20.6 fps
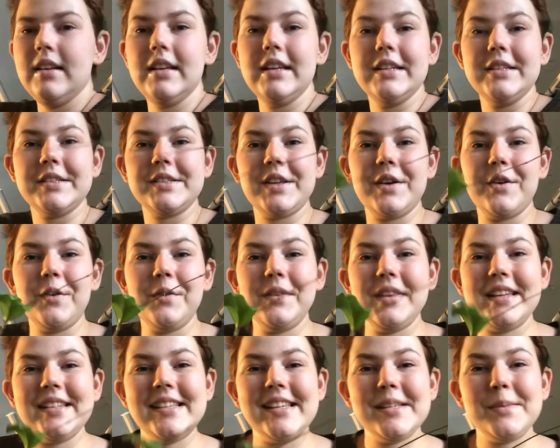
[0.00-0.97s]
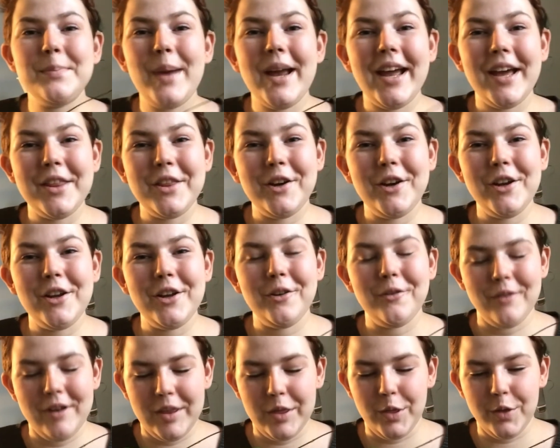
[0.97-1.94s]
So this is my other
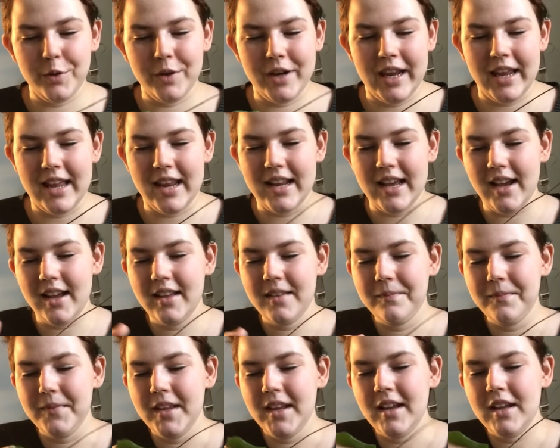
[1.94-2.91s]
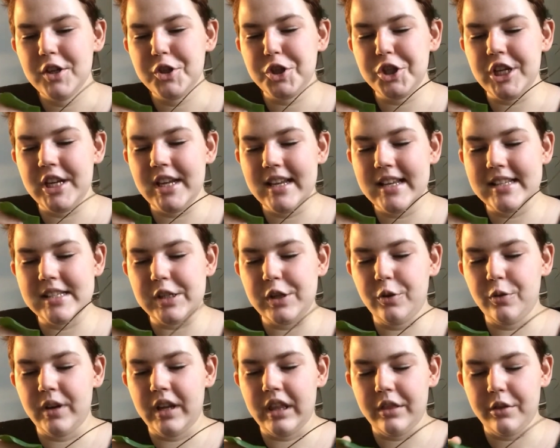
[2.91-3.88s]
Eurythriana. She is
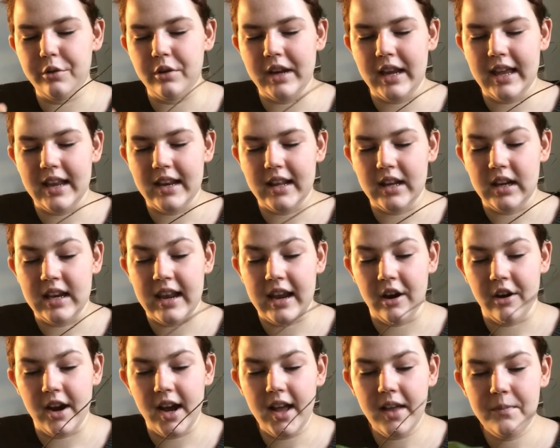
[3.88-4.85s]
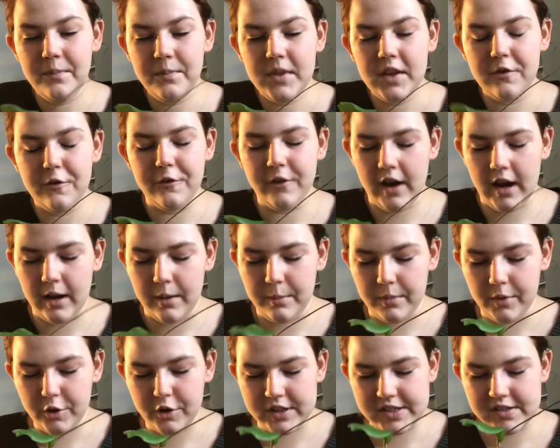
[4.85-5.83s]
Eurythriana nera from
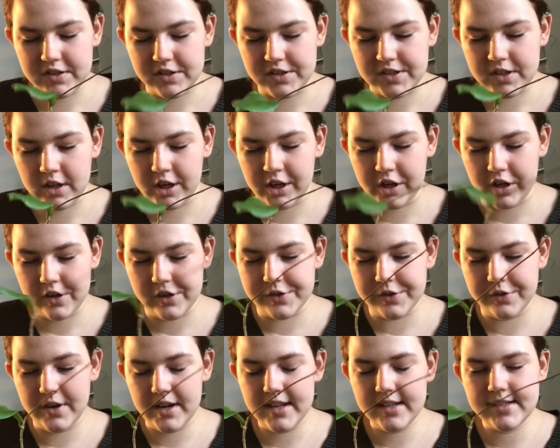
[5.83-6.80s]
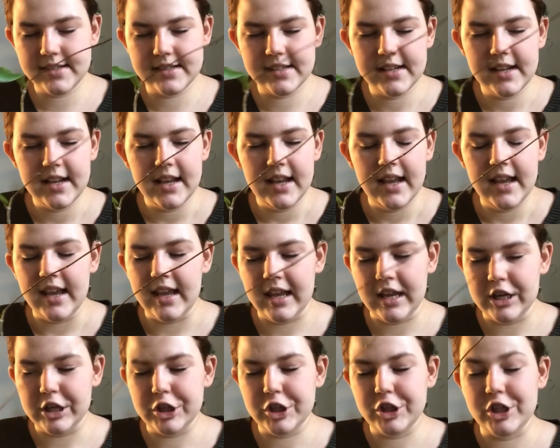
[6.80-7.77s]
Crystal Star Nurseries,
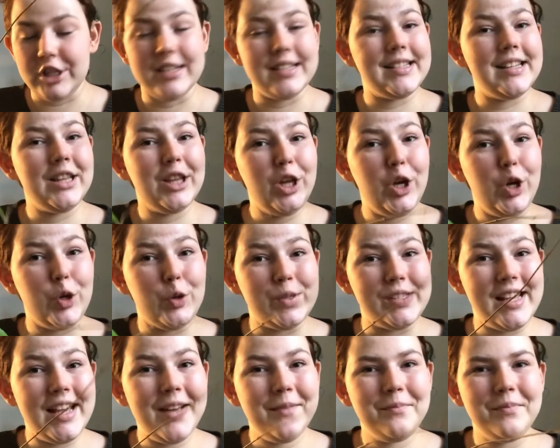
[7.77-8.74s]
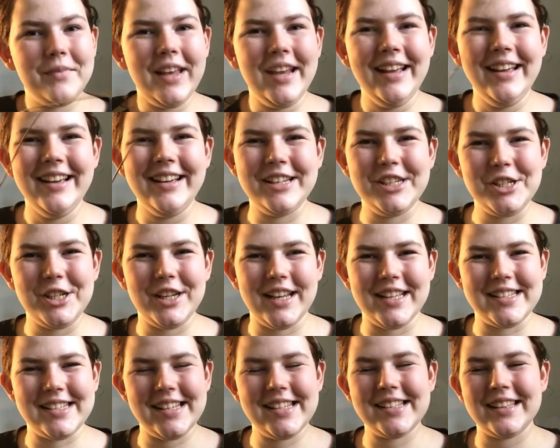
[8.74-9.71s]
and she's in Lacuza. She has
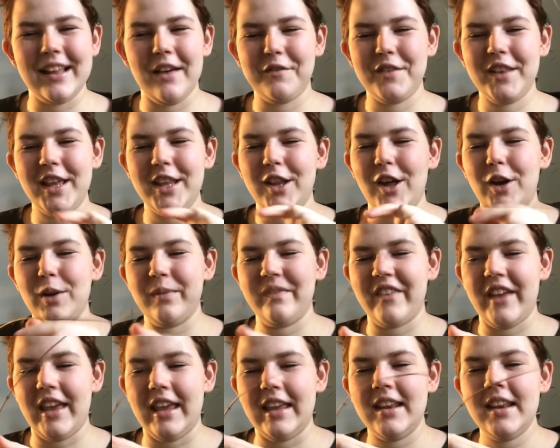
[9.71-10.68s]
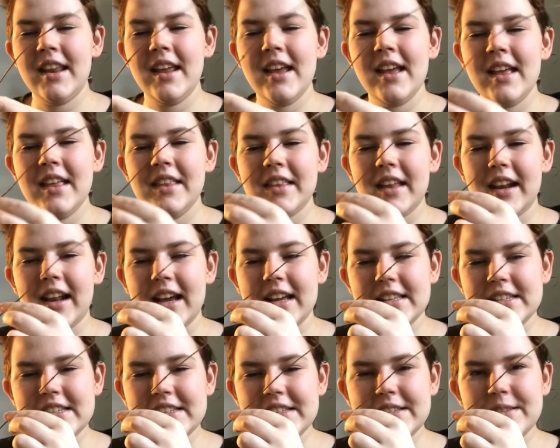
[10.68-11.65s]
this lovely long vein that has
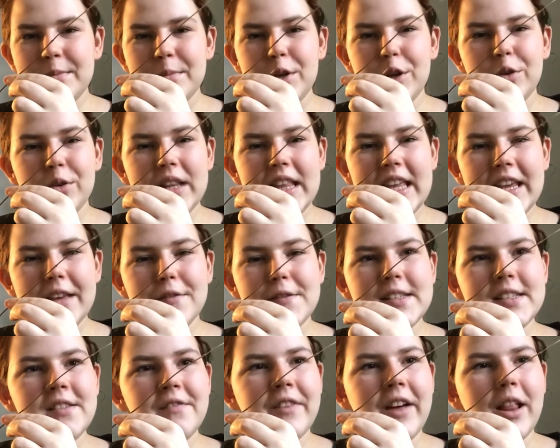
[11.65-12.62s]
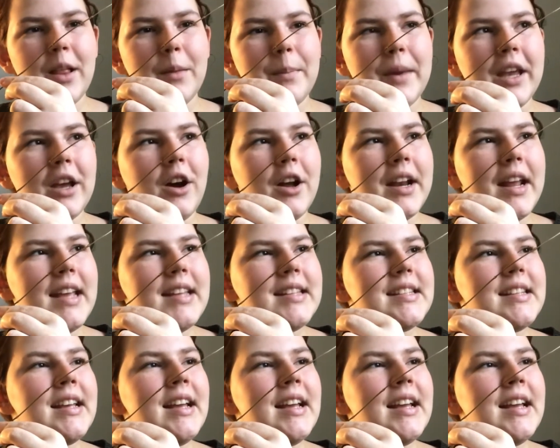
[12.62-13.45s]
some new leaves developing on it.